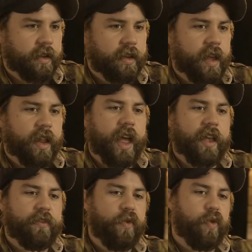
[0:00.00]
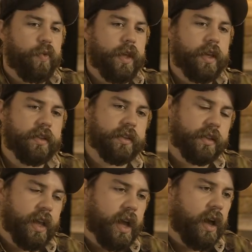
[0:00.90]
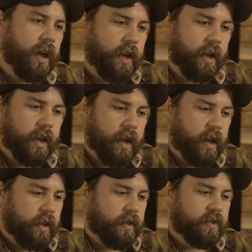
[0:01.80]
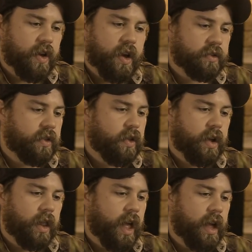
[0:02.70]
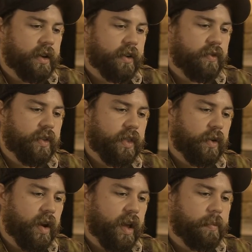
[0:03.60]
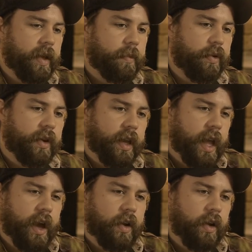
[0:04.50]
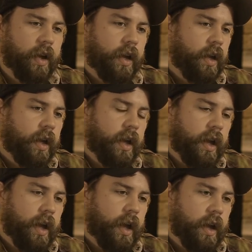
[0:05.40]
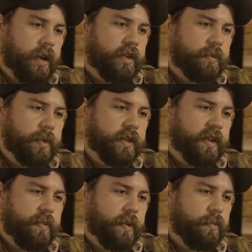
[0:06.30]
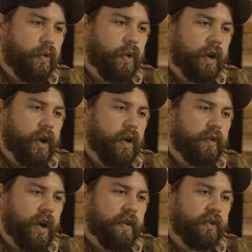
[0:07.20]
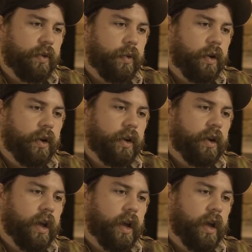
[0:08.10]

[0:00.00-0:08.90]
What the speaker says: Yeah, the last 4 weeks, the songs look a lot different than what I've been putting out. just because I've been poring over every word.